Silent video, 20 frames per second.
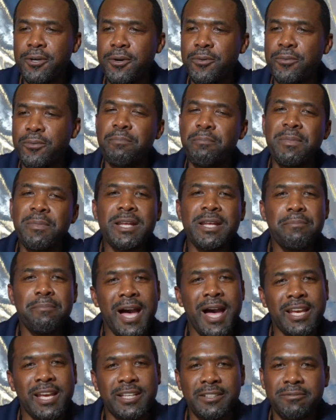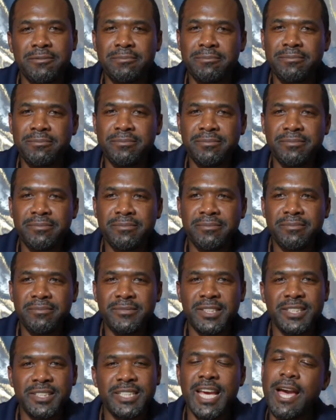with Money Mike,
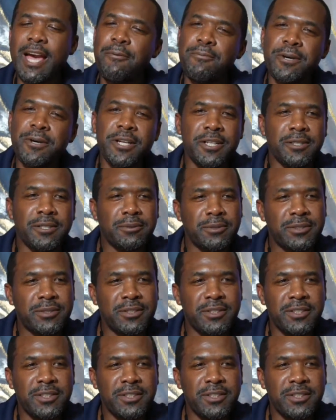Cat Williams.